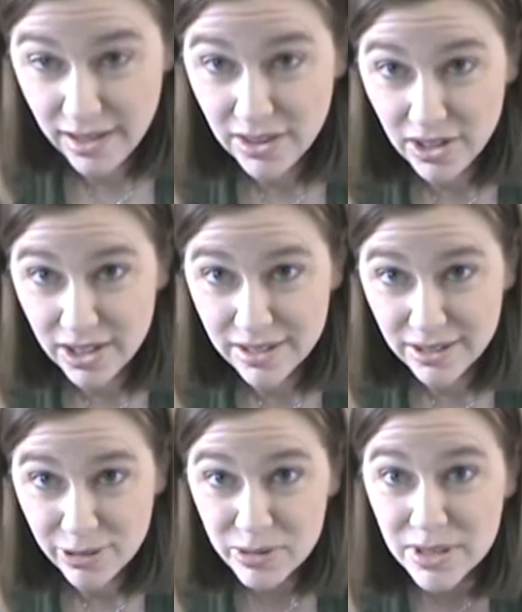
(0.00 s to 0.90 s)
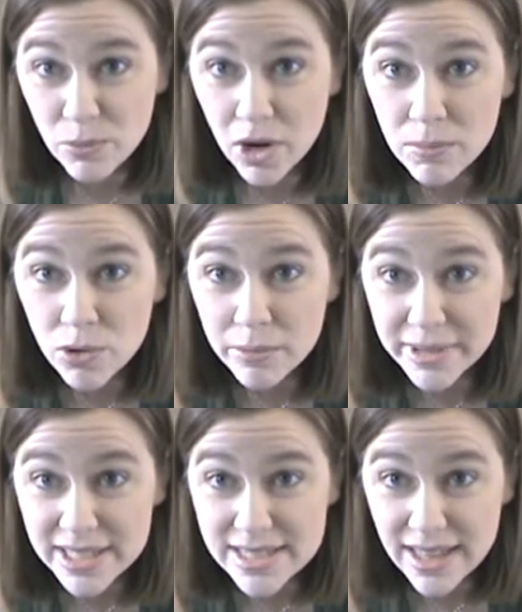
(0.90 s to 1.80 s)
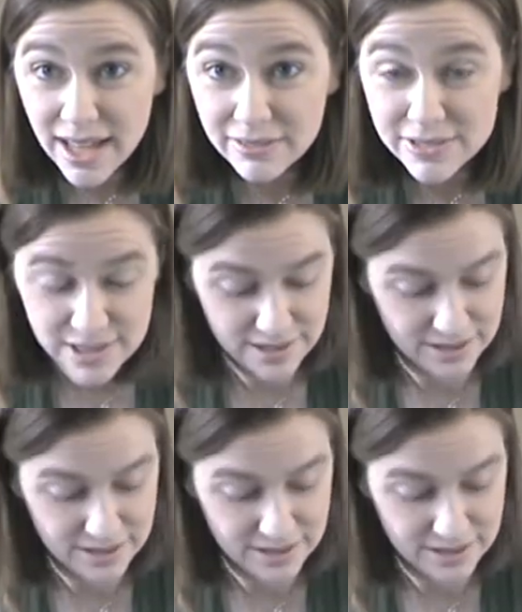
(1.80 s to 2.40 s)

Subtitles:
Look, only one more piece left.